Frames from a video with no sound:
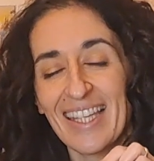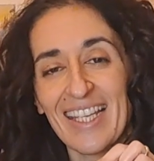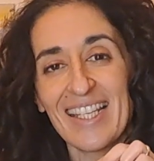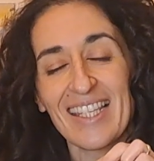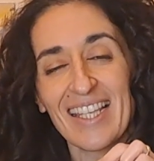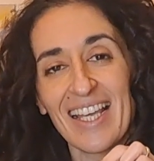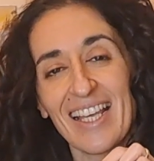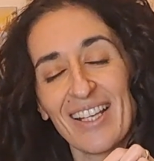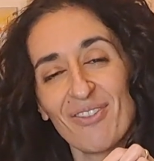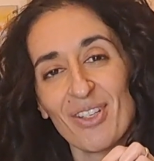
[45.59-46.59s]
this
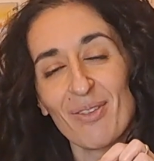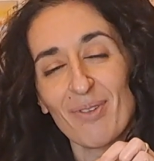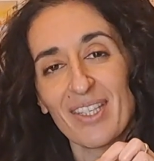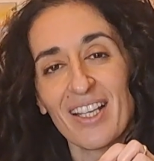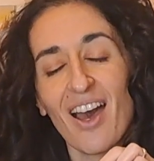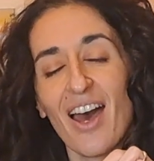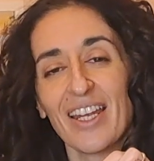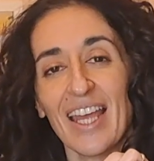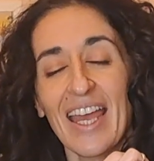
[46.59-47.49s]
Christmas card.